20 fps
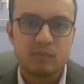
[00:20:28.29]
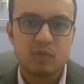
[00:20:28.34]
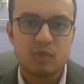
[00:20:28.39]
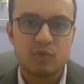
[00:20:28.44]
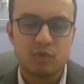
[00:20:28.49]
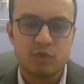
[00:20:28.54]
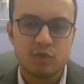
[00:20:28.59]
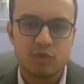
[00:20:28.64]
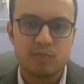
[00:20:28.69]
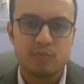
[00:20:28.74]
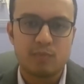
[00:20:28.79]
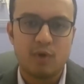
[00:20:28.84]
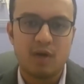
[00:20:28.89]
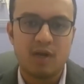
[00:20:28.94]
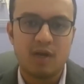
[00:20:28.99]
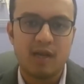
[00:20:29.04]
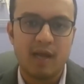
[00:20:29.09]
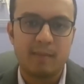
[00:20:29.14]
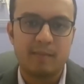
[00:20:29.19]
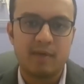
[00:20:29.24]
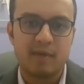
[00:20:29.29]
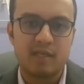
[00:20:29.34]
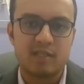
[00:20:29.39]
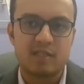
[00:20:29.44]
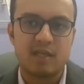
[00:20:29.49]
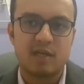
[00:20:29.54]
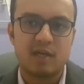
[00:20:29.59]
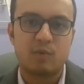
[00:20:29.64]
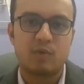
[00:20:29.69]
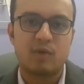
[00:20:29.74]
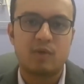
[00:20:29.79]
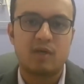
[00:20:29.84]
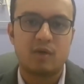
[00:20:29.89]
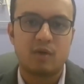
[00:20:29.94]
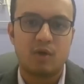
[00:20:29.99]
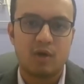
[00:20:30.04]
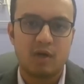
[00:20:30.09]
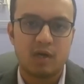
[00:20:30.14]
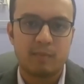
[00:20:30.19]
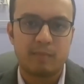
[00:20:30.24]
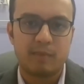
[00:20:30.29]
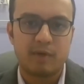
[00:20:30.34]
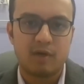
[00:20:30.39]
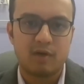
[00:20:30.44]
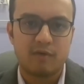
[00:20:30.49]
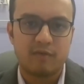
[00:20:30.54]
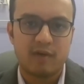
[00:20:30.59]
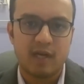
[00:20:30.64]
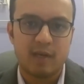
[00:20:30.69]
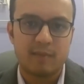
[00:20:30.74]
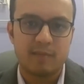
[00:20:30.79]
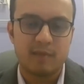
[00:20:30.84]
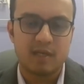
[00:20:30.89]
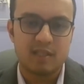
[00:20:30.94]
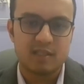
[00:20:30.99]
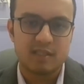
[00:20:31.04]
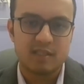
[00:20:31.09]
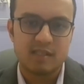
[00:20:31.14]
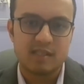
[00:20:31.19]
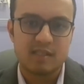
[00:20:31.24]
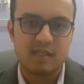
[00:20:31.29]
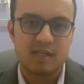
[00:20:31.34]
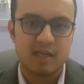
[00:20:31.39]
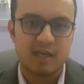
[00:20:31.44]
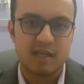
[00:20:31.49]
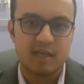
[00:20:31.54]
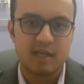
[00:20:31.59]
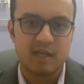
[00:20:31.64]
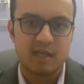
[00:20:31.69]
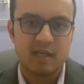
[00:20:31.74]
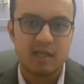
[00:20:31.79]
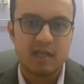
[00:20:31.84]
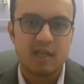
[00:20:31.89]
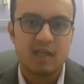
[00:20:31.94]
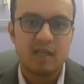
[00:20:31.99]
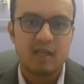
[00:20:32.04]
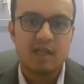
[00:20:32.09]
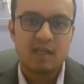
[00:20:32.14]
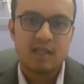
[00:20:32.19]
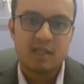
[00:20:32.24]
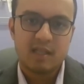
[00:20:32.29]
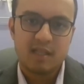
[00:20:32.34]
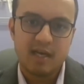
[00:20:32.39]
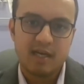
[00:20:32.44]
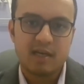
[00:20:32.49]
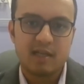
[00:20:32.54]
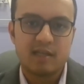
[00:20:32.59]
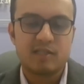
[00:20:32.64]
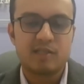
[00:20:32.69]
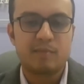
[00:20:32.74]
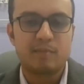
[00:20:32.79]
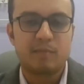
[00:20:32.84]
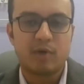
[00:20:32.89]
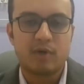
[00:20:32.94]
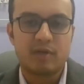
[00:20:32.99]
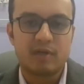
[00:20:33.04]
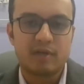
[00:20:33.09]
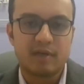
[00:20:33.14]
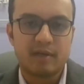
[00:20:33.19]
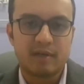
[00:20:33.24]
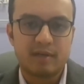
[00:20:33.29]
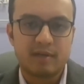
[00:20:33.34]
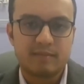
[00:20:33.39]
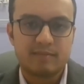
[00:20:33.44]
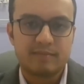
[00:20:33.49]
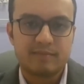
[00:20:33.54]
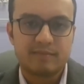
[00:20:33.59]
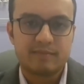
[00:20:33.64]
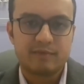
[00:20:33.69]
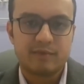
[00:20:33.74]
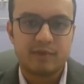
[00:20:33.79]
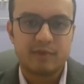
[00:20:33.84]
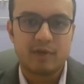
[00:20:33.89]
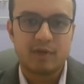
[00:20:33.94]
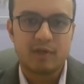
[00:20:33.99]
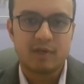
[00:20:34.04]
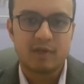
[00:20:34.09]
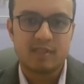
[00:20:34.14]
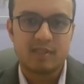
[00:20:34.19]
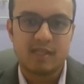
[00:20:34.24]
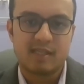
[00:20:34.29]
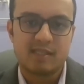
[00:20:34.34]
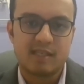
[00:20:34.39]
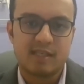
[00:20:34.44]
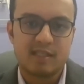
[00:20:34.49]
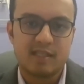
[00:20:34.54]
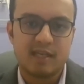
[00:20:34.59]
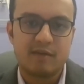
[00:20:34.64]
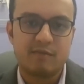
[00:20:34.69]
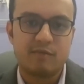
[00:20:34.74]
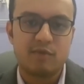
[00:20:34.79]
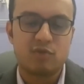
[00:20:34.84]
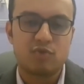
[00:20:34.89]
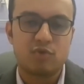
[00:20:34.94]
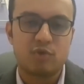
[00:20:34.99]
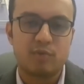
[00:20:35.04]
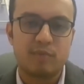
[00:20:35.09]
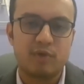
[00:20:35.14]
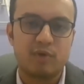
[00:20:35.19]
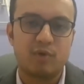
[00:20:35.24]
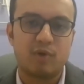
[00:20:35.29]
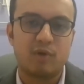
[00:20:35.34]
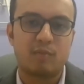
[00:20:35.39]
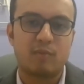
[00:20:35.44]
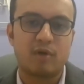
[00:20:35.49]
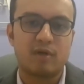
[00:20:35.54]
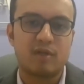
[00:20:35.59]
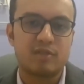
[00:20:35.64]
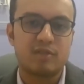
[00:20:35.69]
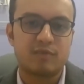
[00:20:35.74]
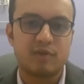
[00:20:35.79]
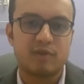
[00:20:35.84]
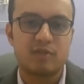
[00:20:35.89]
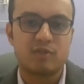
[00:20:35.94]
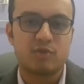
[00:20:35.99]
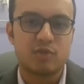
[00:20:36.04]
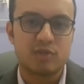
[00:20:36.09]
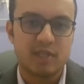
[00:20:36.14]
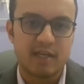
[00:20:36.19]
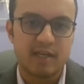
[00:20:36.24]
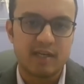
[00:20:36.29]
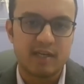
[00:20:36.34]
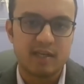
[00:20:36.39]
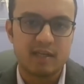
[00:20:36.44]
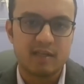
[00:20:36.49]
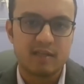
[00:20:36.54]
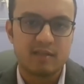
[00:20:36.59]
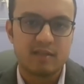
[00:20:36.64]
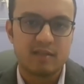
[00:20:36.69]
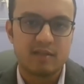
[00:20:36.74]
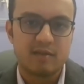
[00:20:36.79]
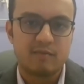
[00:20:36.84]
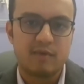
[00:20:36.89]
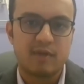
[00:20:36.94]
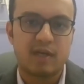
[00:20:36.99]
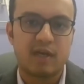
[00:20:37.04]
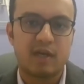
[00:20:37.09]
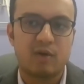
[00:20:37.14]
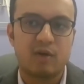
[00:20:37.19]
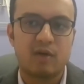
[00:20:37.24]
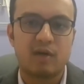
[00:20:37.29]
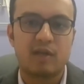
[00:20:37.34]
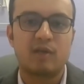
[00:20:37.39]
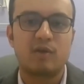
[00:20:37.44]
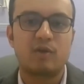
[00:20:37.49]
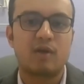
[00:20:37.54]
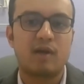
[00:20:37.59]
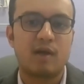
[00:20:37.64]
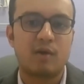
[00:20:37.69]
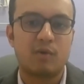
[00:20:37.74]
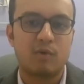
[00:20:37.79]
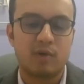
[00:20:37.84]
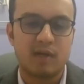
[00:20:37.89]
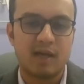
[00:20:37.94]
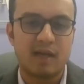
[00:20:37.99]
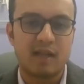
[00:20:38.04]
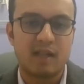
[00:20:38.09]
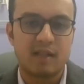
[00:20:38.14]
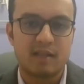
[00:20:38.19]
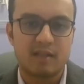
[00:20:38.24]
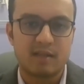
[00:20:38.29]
So small habits done over a longer period of time consistently, that is important for doctors. As I said, we should be role models for the society. We cannot ignore our own health.